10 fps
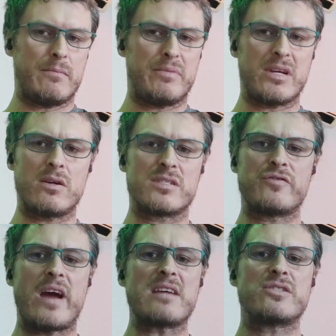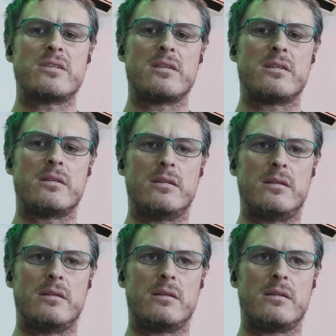because
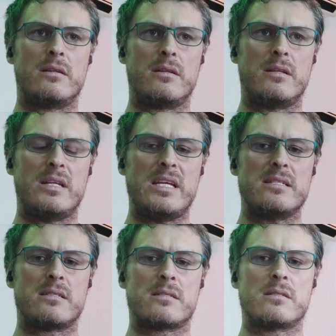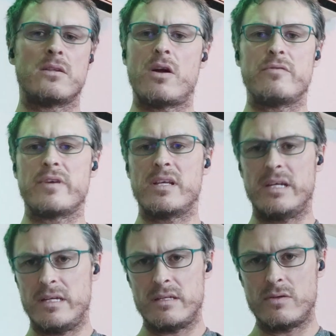traction is not
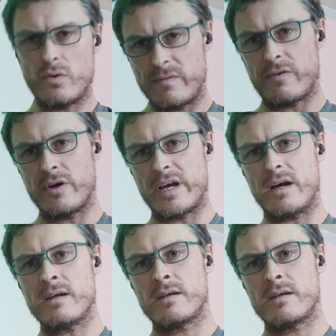really good for you.